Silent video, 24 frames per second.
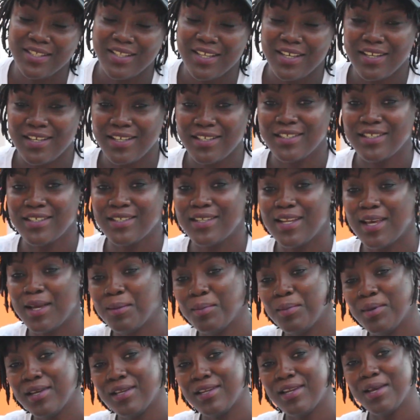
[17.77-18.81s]
That is like
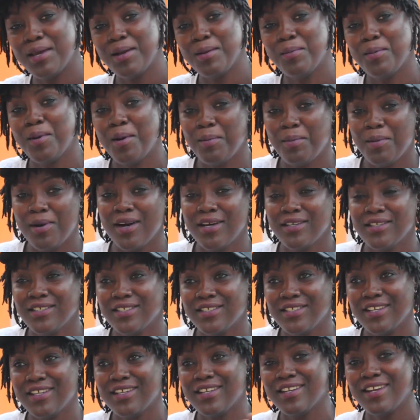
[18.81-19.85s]
being a hip-hop
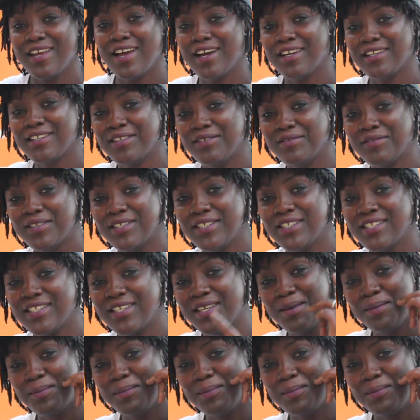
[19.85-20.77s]
artist and an activist.